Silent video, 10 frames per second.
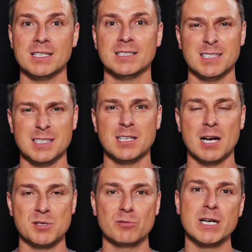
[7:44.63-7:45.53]
It says it's
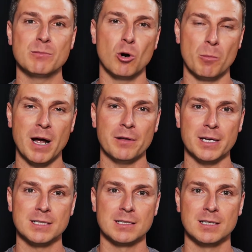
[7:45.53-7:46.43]
time to read more about
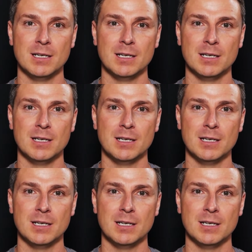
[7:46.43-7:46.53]
this.